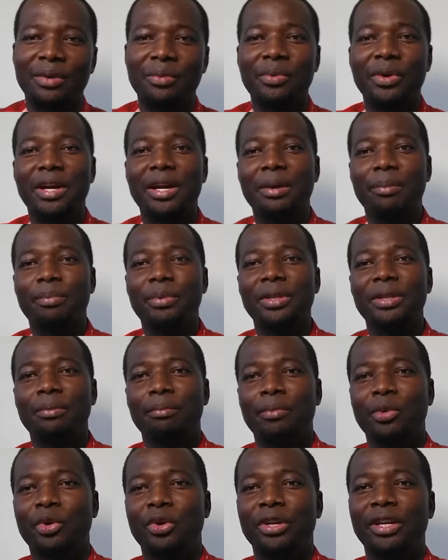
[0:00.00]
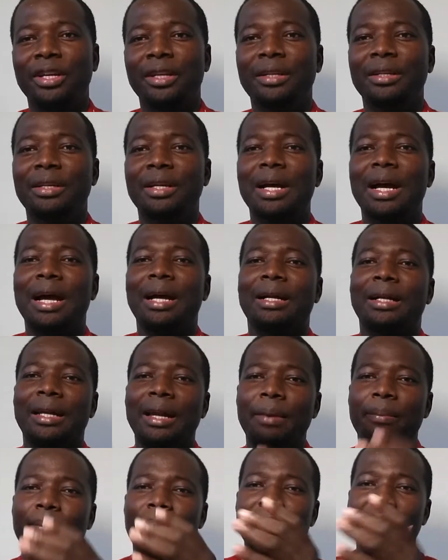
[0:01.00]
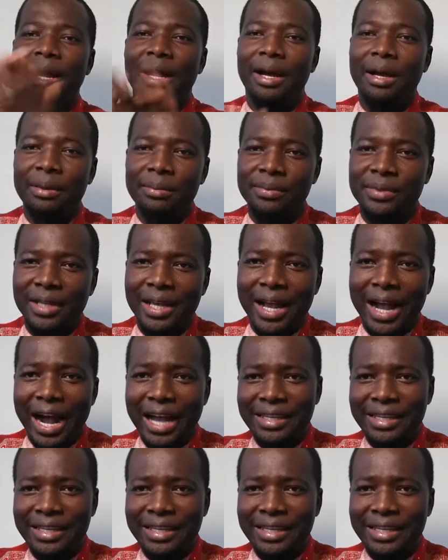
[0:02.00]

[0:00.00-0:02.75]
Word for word: I wake up in the morning, I clap my arms,